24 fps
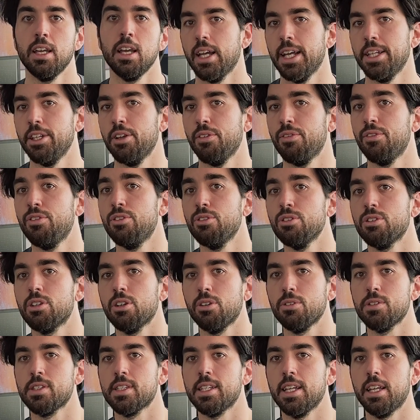and a few
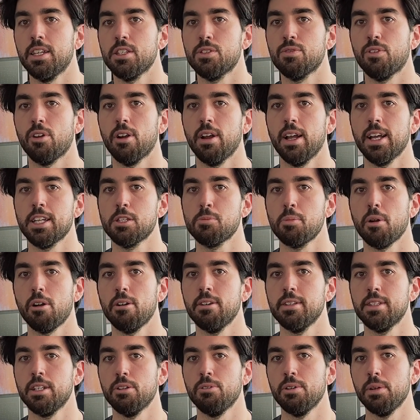code cells for
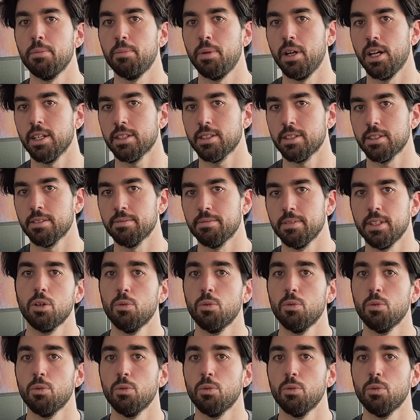exploratory plots.